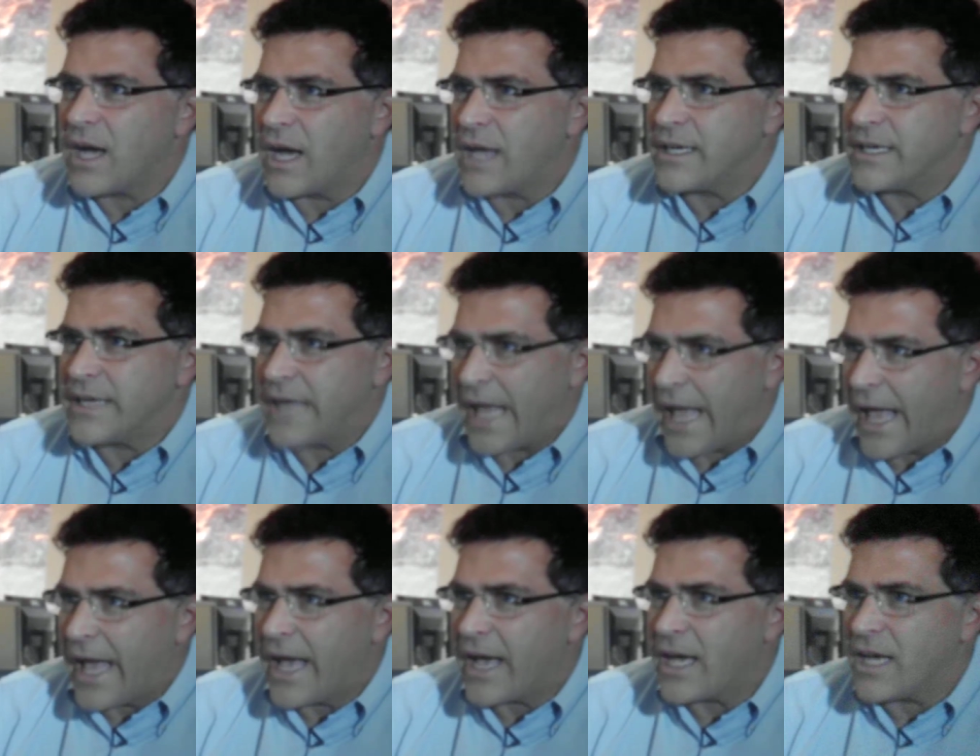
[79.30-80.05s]
on an
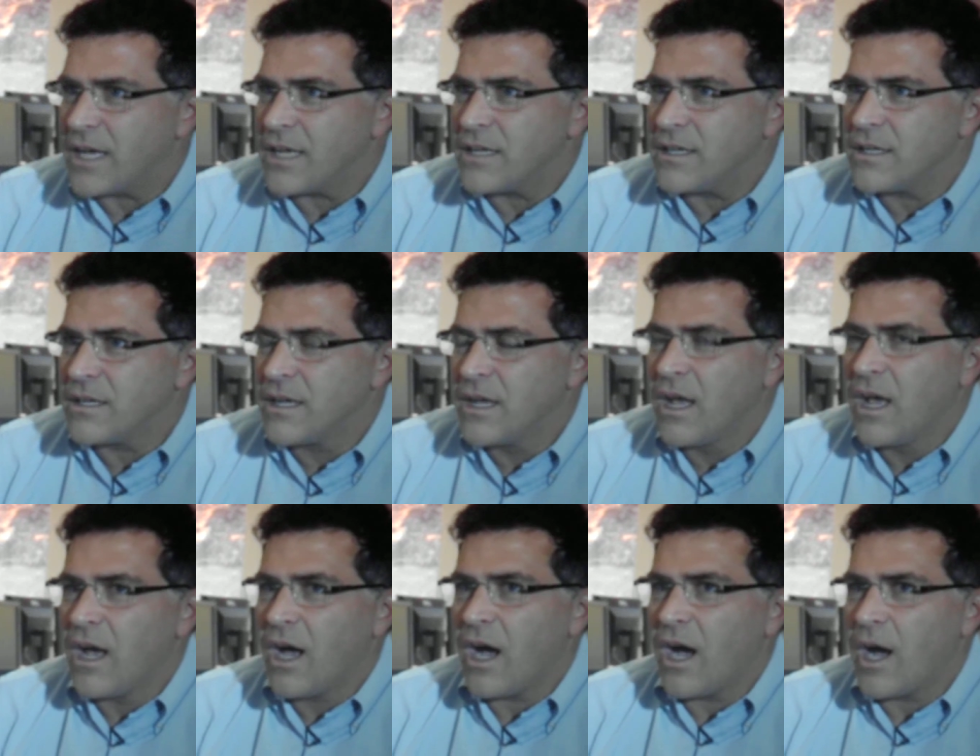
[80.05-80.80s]
ad,
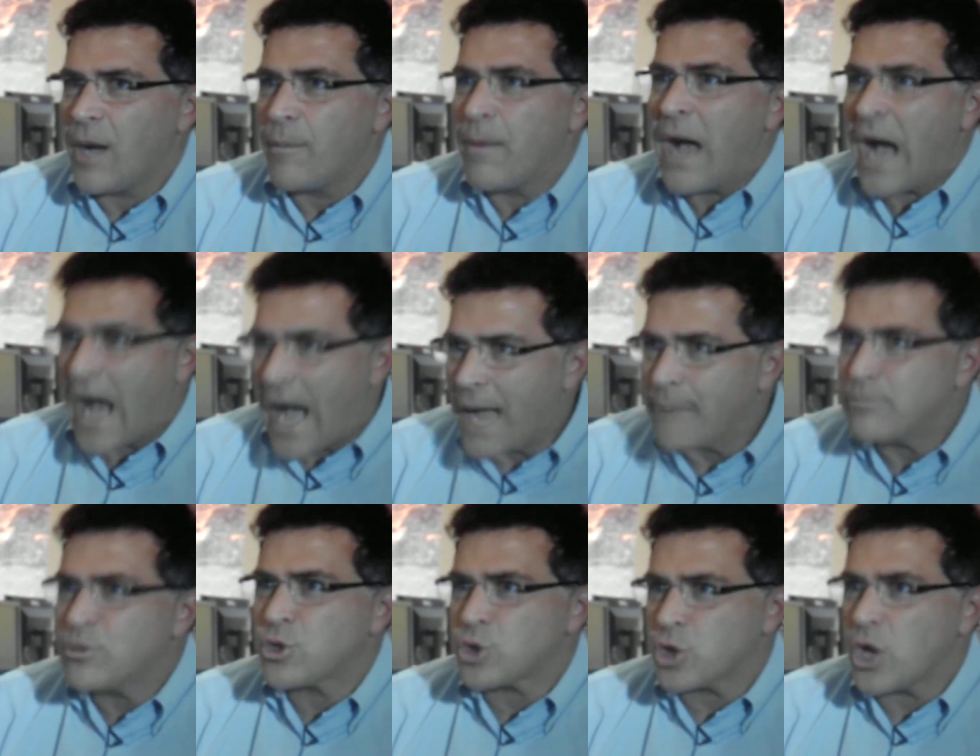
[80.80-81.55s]
um,
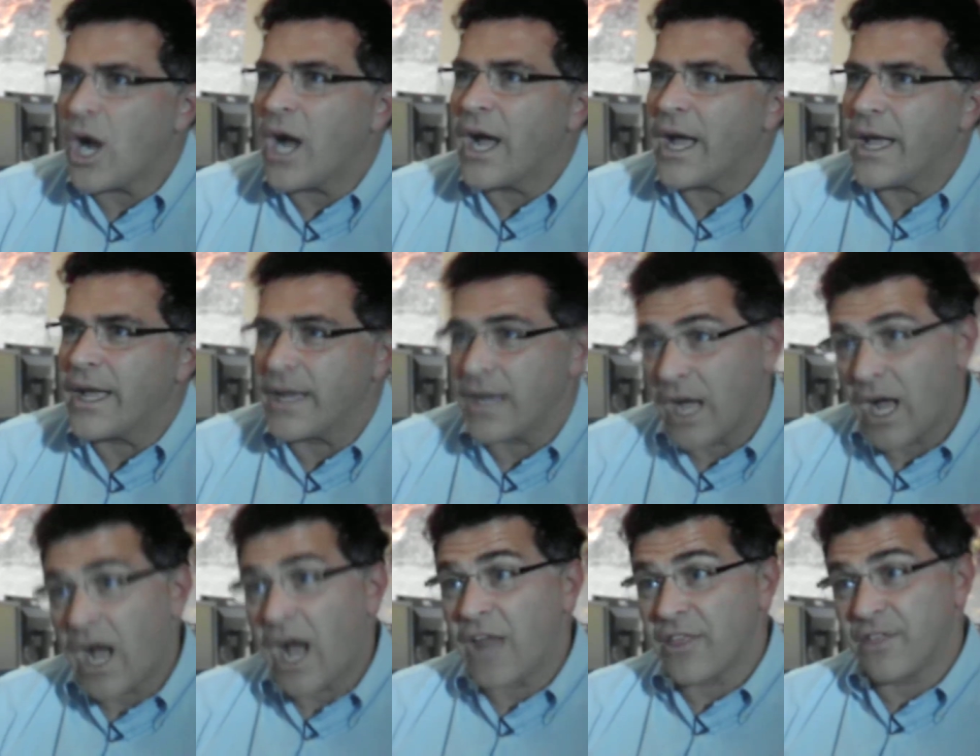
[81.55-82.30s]
I'm trying
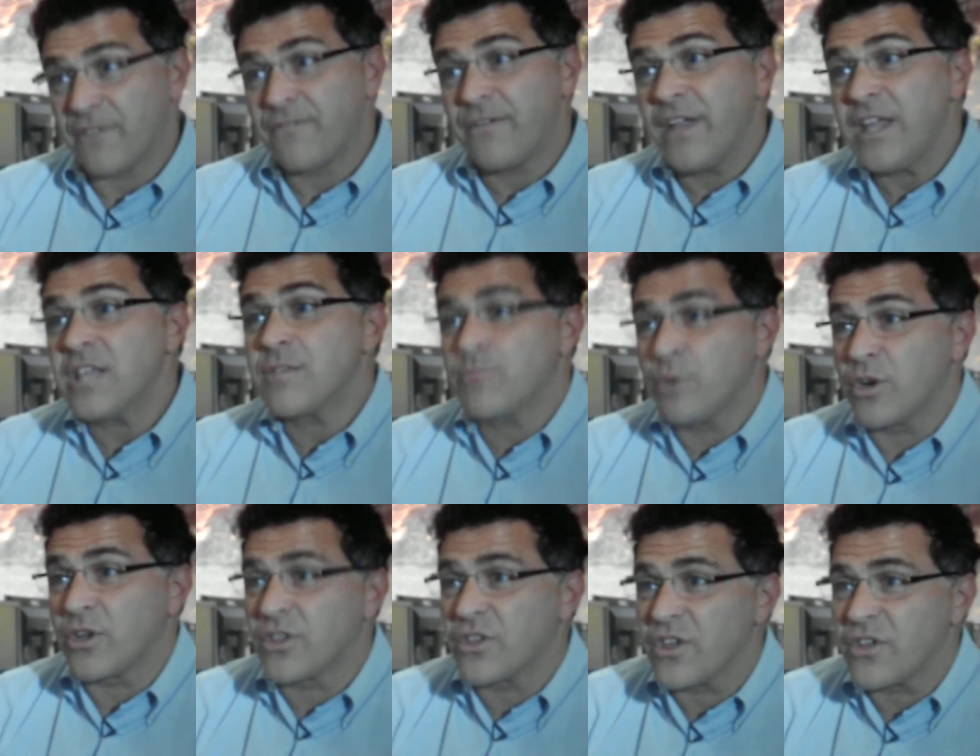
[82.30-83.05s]
on the
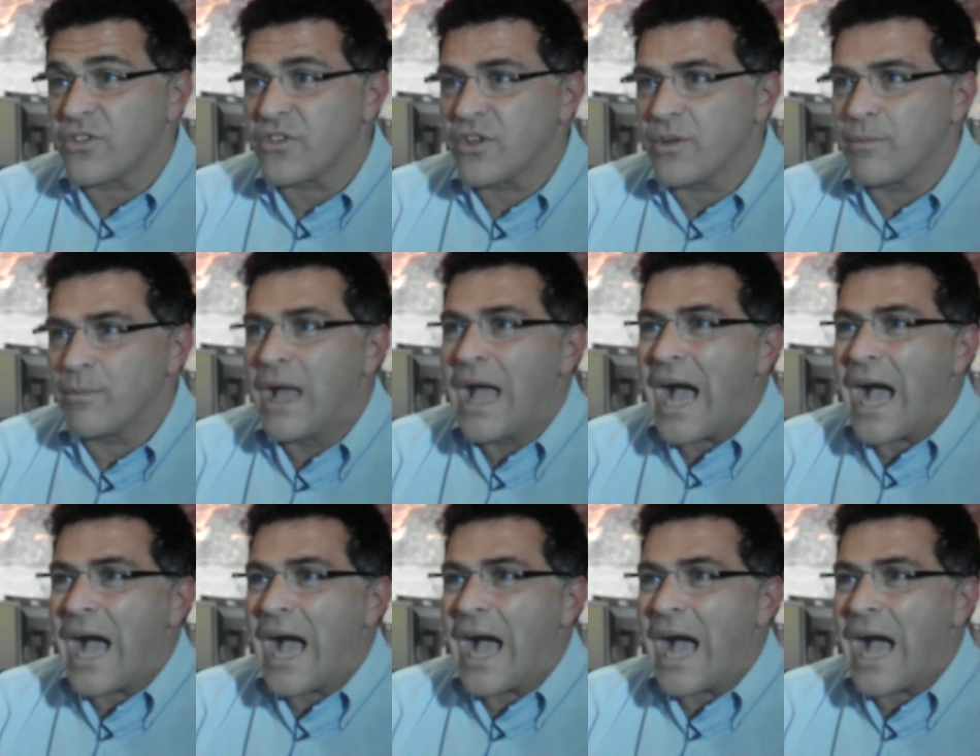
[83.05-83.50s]
Facebook system,